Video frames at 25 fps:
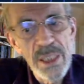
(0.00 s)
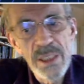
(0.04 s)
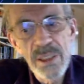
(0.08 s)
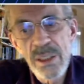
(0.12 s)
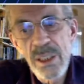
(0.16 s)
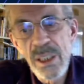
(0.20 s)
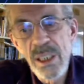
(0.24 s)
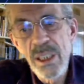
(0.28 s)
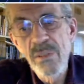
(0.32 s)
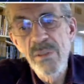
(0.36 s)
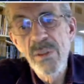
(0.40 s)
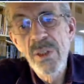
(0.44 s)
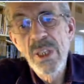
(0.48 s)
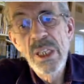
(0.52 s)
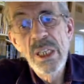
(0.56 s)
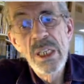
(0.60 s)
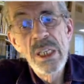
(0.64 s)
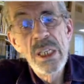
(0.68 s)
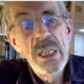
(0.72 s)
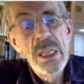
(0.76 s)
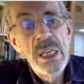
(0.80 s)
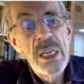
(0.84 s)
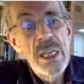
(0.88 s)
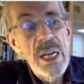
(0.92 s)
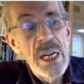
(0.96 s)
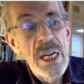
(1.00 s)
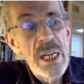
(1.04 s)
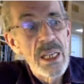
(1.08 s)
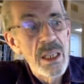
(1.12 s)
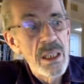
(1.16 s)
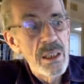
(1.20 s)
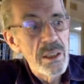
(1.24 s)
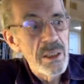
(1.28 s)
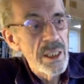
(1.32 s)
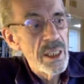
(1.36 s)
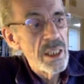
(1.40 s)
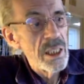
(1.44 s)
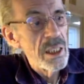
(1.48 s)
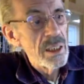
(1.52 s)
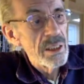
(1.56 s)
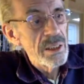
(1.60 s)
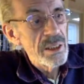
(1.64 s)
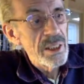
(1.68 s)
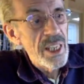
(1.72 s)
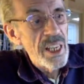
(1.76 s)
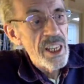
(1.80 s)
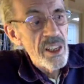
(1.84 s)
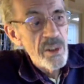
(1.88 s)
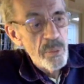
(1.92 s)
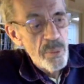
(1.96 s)
stuff. And I'm
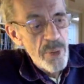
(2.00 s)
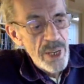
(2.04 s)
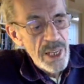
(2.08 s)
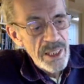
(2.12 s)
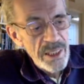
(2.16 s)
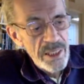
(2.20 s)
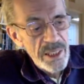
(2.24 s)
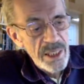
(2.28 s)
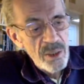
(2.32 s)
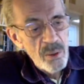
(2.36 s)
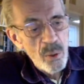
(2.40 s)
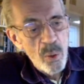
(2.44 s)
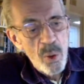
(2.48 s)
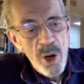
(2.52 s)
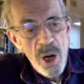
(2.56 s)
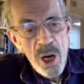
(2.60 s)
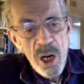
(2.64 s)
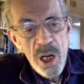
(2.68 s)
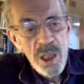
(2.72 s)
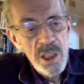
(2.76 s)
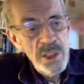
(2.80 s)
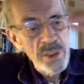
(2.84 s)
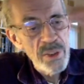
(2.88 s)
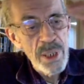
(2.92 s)
cave painting walls.